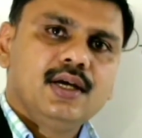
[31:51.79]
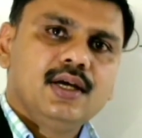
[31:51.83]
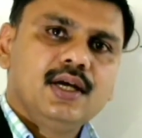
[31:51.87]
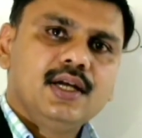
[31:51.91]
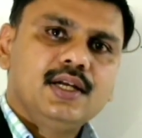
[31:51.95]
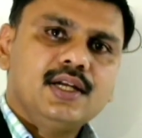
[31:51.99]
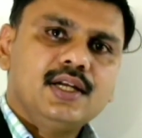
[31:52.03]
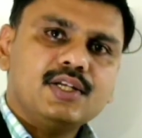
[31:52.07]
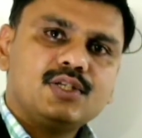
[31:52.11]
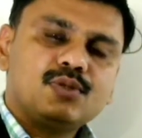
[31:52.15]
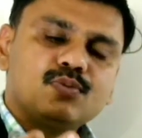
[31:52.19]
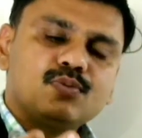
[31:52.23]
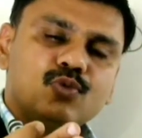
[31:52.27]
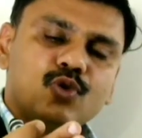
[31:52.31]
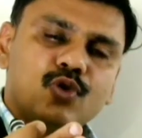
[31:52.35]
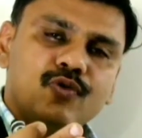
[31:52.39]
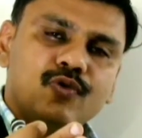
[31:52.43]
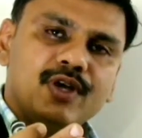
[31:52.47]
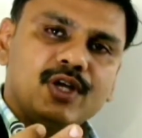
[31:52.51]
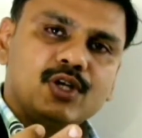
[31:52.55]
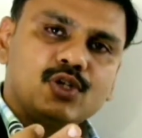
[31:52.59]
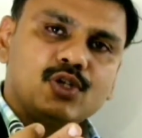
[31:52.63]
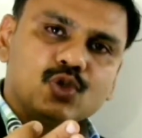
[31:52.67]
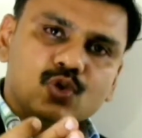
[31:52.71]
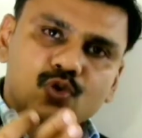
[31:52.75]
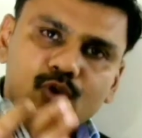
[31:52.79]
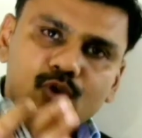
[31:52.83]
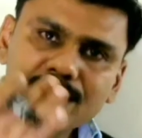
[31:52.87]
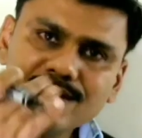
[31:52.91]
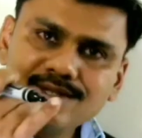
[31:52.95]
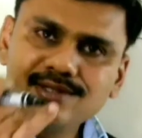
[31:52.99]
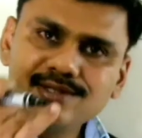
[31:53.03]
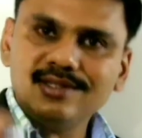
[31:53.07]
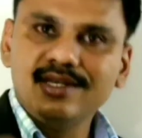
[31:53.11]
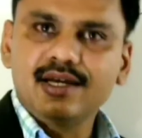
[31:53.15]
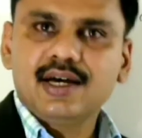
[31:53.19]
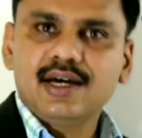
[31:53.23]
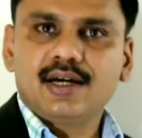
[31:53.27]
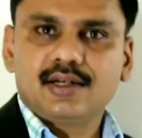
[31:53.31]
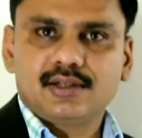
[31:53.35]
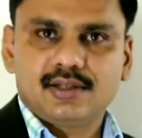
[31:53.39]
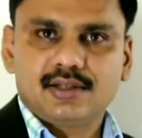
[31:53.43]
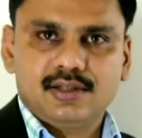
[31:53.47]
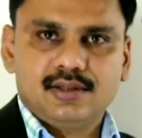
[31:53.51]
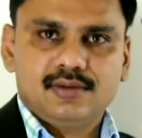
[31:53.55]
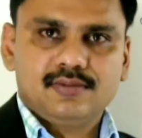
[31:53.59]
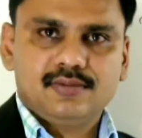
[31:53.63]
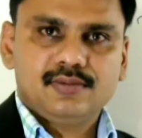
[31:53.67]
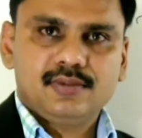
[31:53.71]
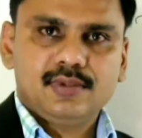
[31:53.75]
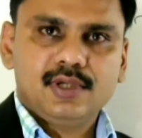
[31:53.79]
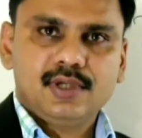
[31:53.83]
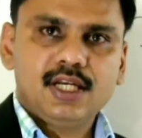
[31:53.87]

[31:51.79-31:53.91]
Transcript: it is moving towards the earth.